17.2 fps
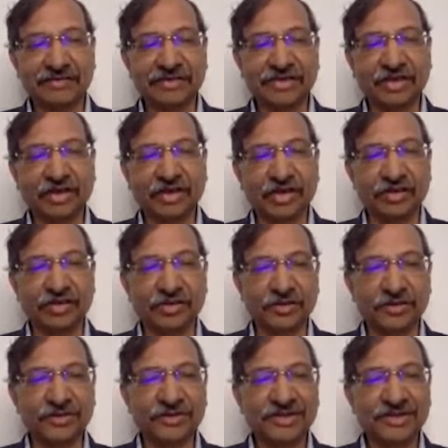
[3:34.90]
we all
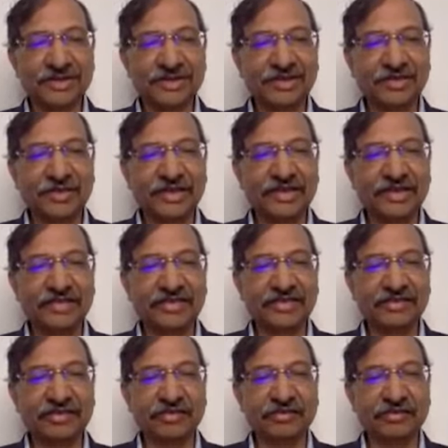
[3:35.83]
know, is very
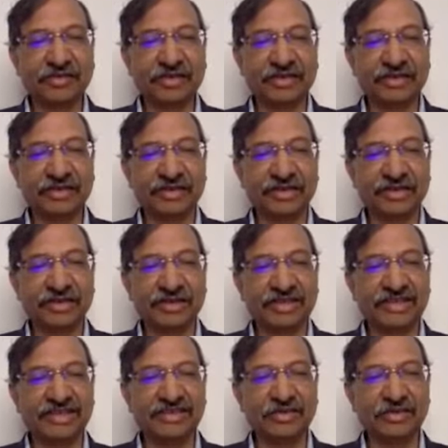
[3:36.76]
different from what
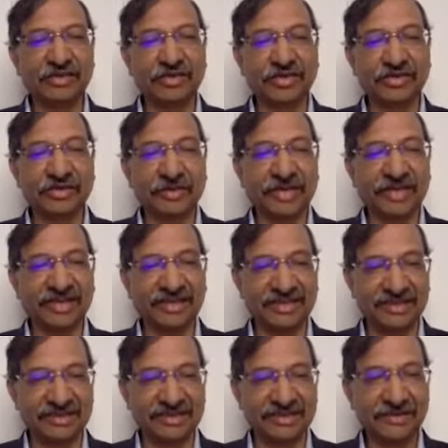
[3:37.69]
East Coast of
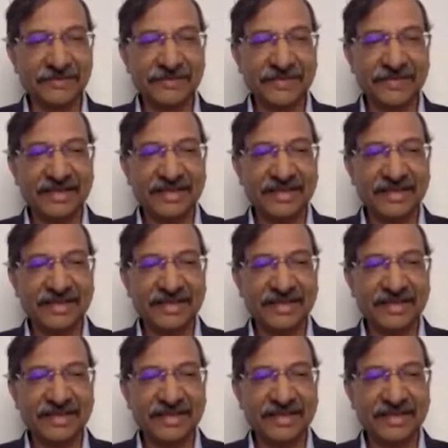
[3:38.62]
America is.